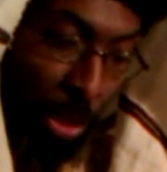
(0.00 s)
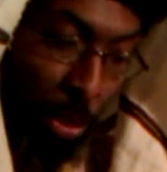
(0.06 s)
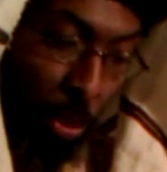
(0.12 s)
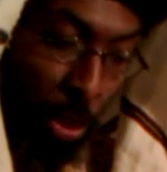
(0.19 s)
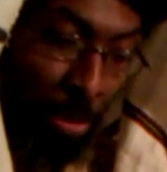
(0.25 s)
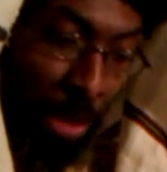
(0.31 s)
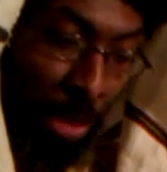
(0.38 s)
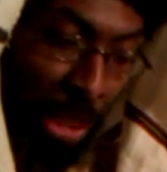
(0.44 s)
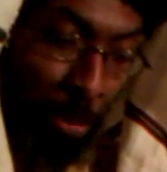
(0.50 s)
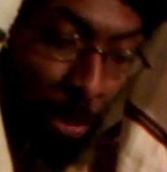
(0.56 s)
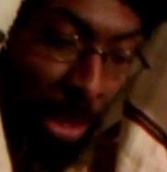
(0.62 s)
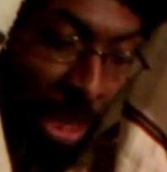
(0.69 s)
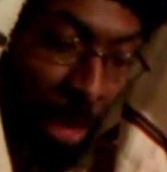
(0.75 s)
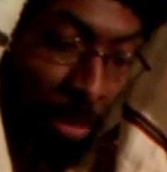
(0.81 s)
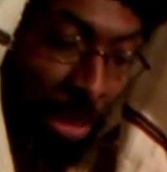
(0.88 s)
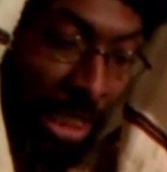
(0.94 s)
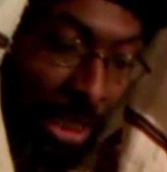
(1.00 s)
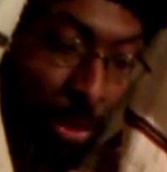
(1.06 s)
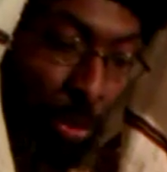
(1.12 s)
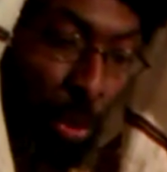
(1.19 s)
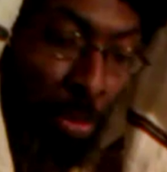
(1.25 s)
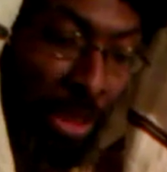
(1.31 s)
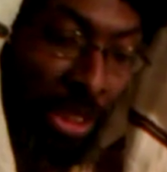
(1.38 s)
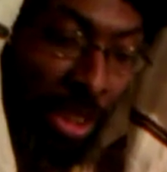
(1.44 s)
we must become, he says,
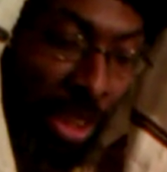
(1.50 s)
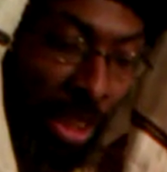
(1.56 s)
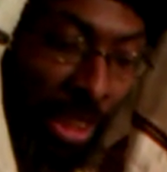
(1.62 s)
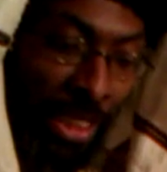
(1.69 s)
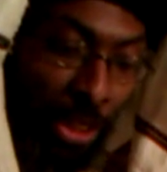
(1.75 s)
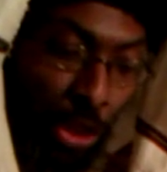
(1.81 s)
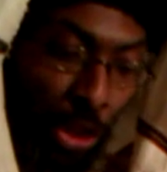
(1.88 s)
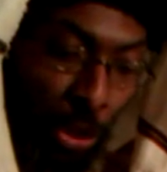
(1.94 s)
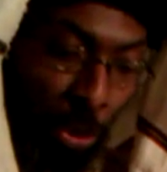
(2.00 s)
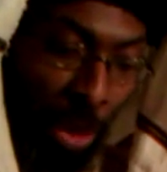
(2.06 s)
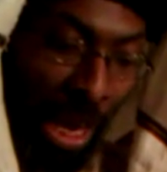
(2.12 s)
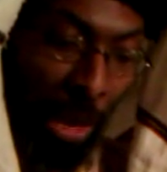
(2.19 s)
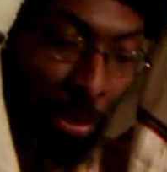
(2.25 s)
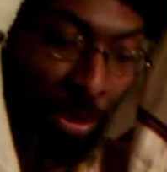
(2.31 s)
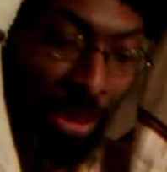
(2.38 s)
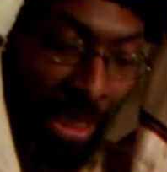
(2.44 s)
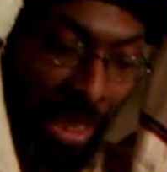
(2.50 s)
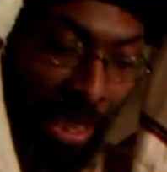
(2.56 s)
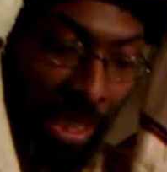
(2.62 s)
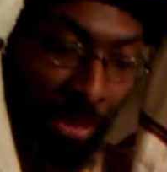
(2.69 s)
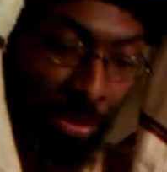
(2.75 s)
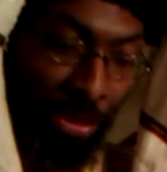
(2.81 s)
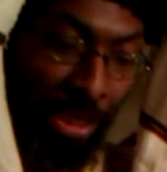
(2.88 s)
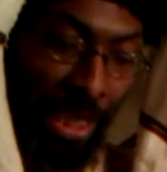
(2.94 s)
we must look into
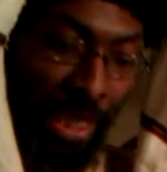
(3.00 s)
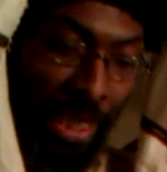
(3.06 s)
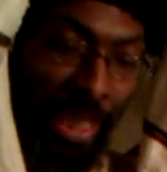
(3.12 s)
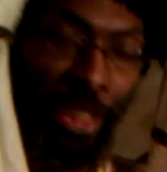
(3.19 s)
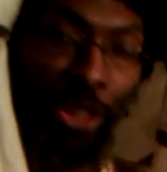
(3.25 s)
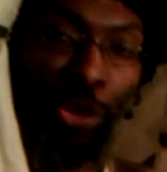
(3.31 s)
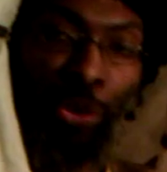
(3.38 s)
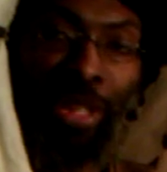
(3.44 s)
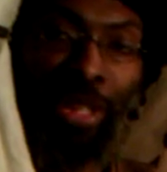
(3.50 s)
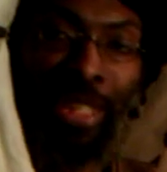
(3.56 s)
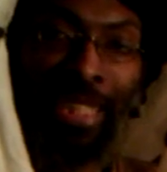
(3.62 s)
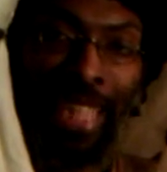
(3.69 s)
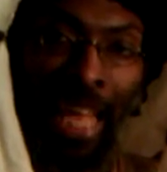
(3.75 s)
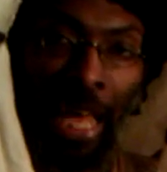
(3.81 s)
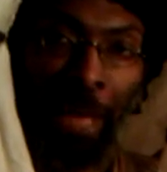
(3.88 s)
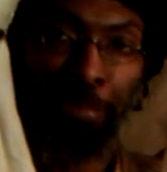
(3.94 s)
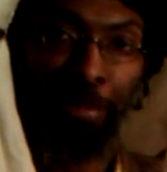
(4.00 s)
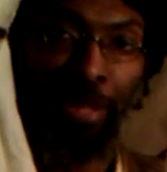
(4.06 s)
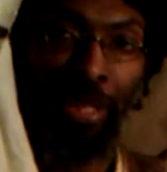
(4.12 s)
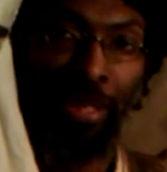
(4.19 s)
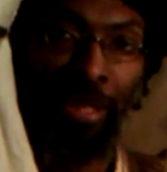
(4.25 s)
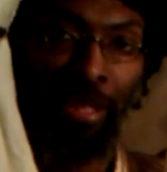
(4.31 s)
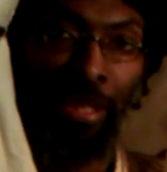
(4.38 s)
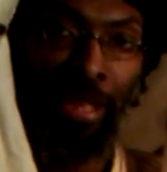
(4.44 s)
ourselves, into the depth
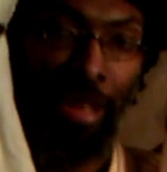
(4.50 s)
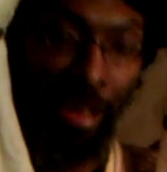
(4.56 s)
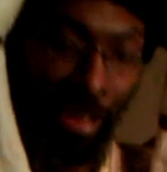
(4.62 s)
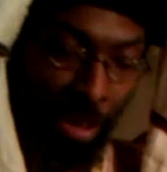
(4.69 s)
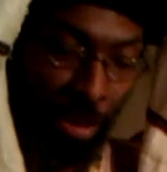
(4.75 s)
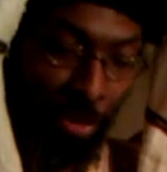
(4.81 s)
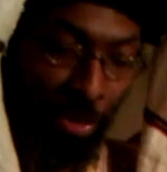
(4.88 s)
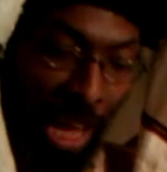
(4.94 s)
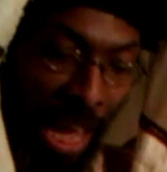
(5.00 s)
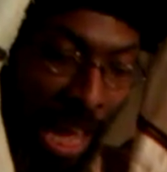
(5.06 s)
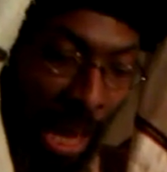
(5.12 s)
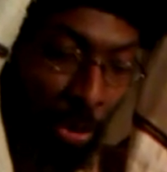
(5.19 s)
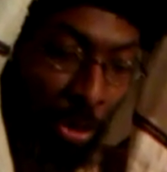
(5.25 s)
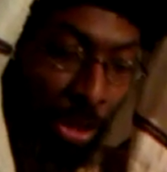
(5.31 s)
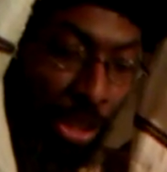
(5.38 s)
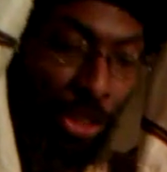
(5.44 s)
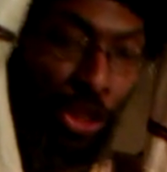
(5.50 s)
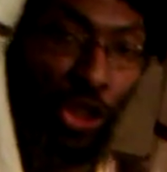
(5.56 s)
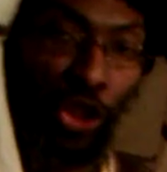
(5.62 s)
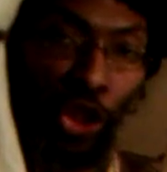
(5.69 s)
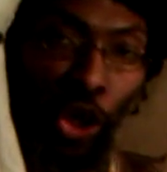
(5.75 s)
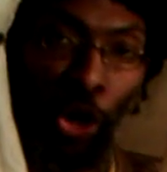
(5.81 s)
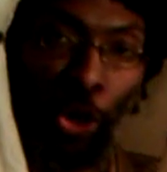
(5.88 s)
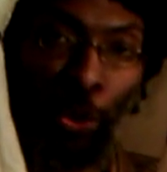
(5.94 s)
of our
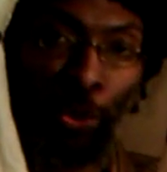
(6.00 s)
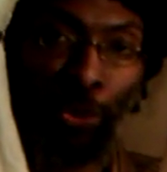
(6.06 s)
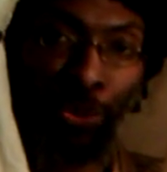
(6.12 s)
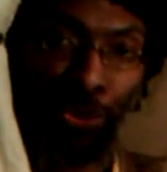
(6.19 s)
souls.